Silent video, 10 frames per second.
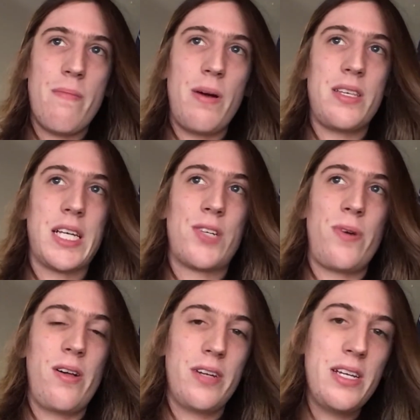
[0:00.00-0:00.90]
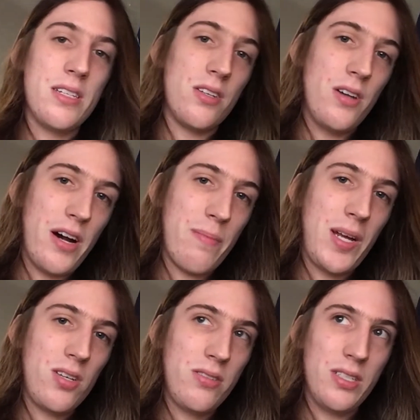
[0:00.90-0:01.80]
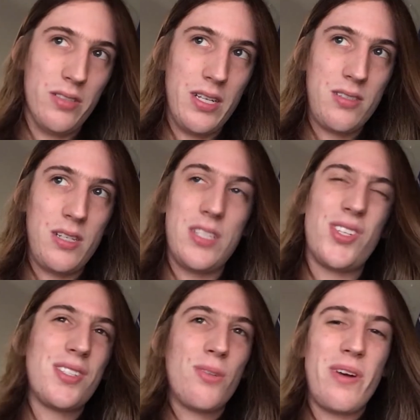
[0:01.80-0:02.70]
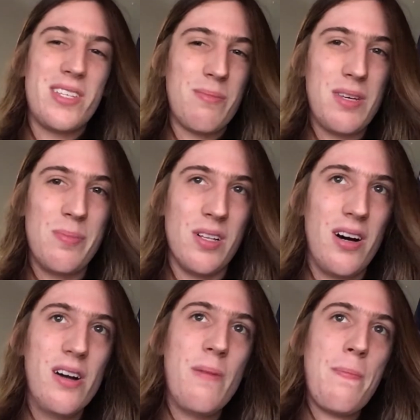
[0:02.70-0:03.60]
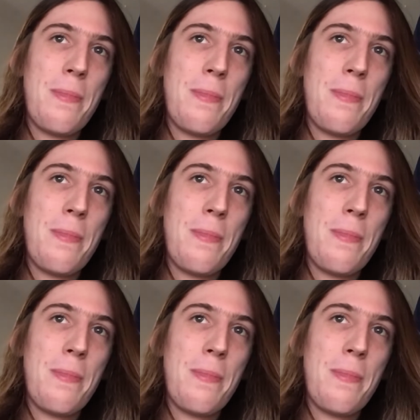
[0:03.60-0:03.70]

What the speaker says: Bisexuality is not a mental illness, it's just the way some people are.